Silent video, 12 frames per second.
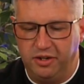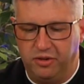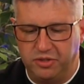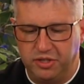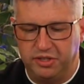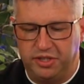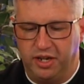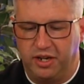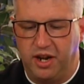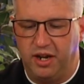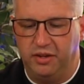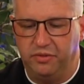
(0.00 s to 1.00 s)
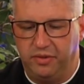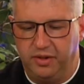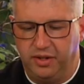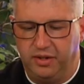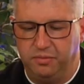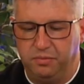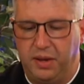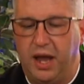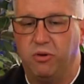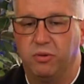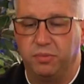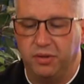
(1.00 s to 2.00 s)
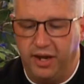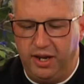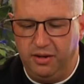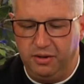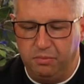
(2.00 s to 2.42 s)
just a kind of power play,